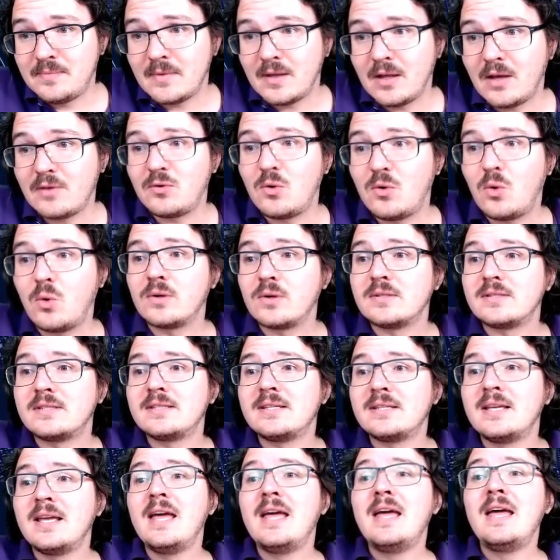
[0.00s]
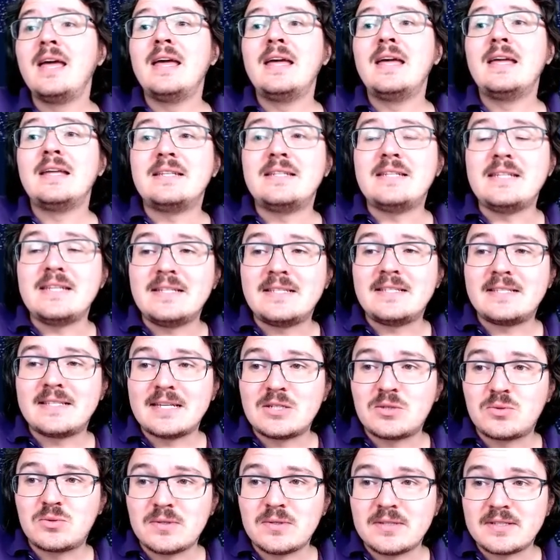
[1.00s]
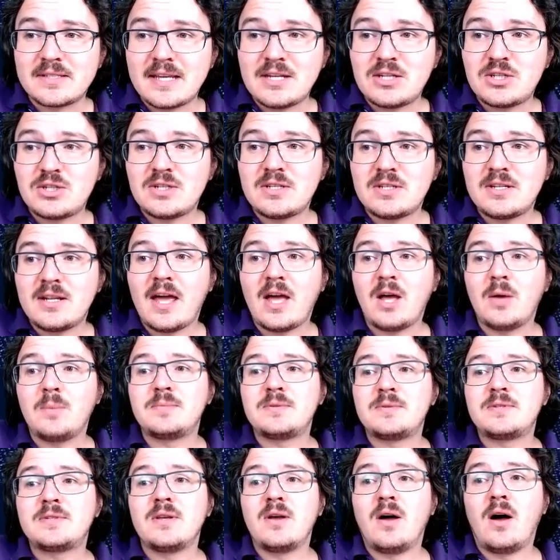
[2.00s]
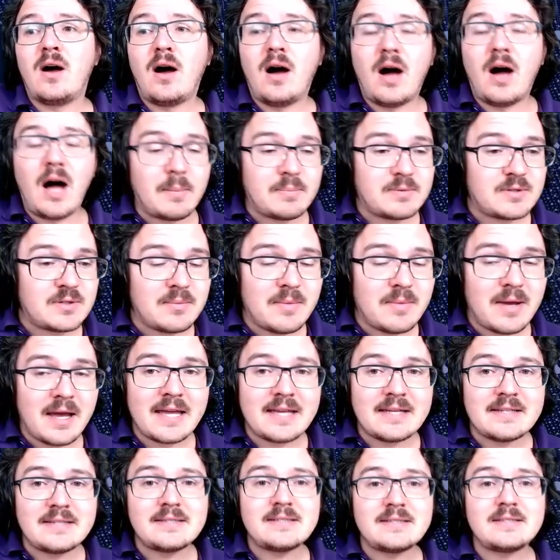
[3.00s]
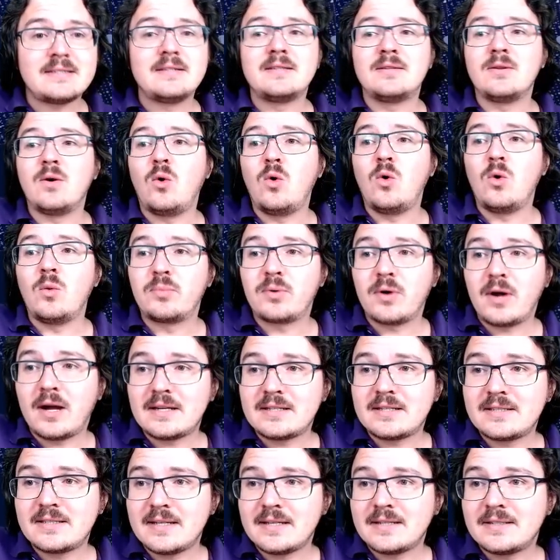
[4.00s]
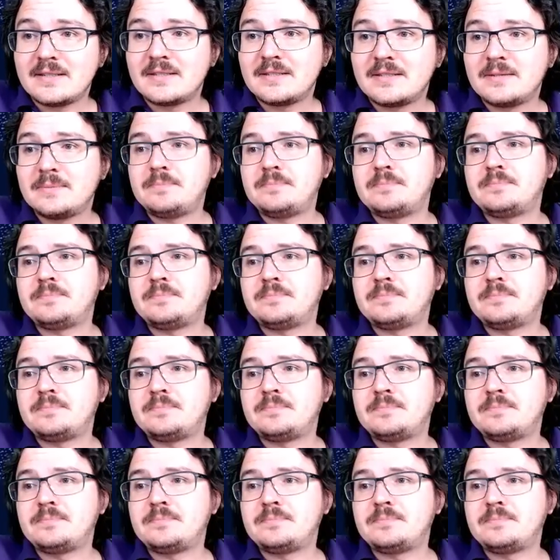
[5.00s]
Of course, decentralization helps optimize the whole process,